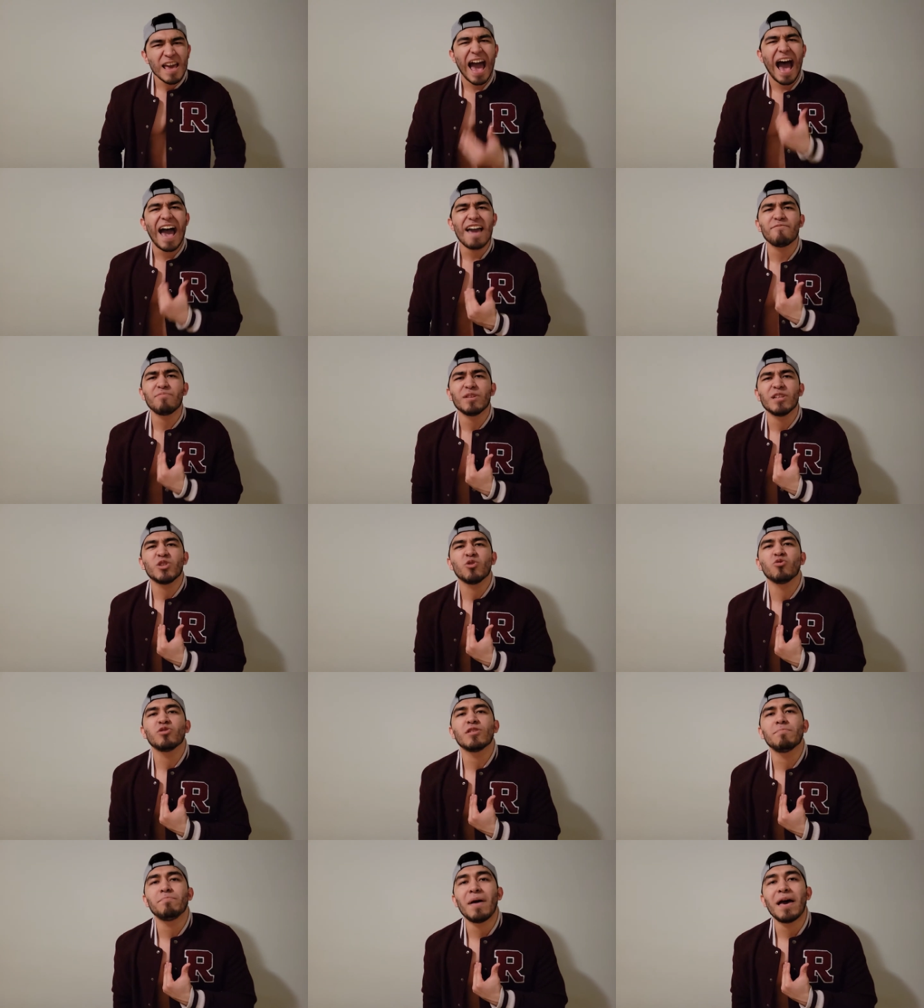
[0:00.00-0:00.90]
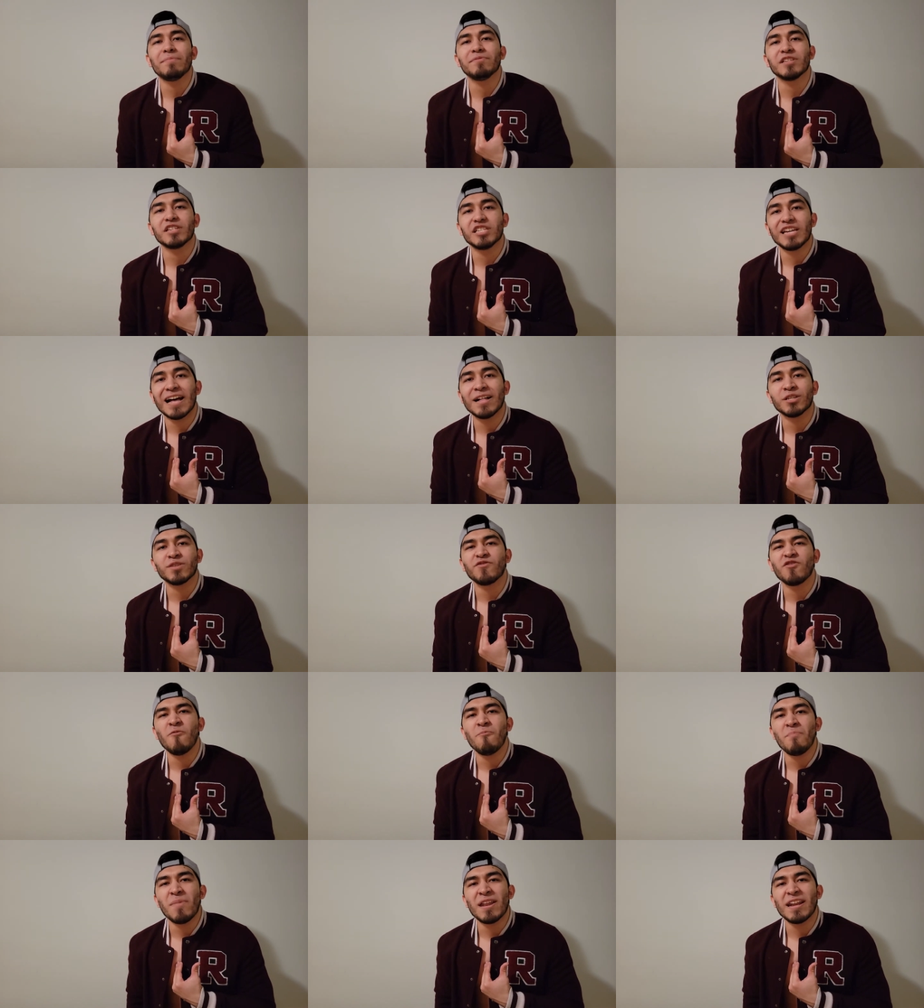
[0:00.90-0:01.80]
I've been doing the Pepsi Challenge for a
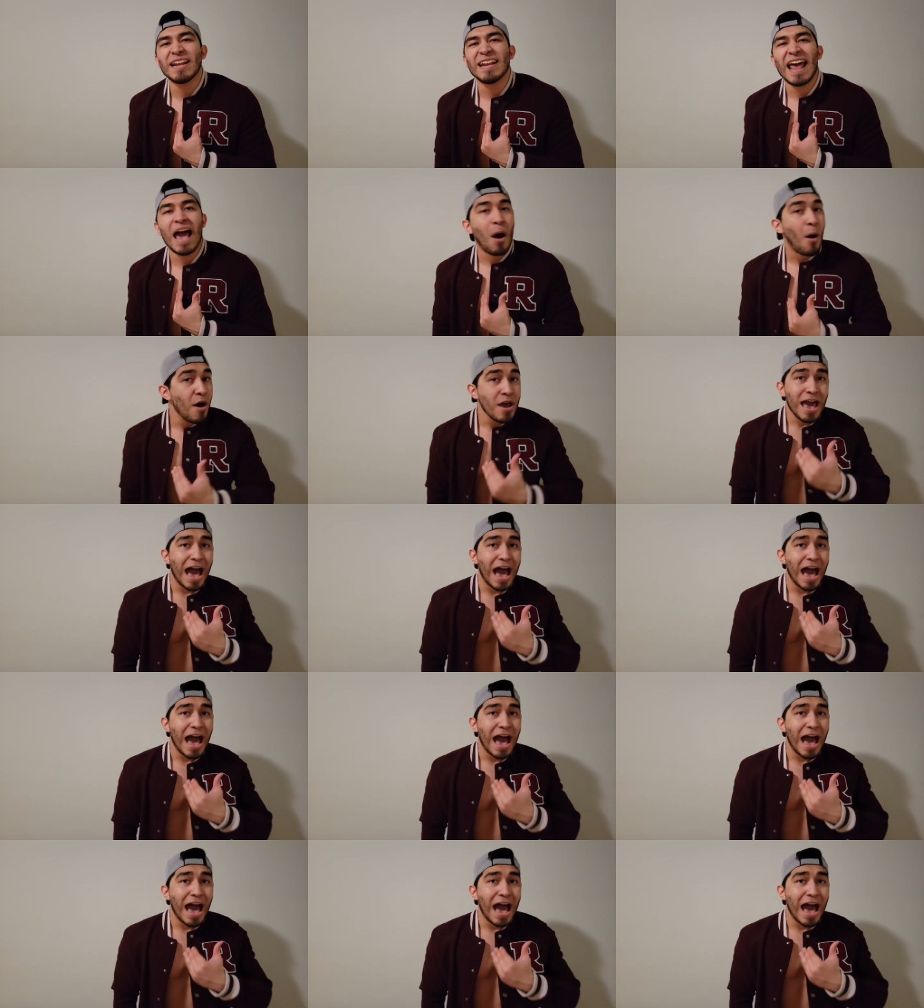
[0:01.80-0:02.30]
minute now.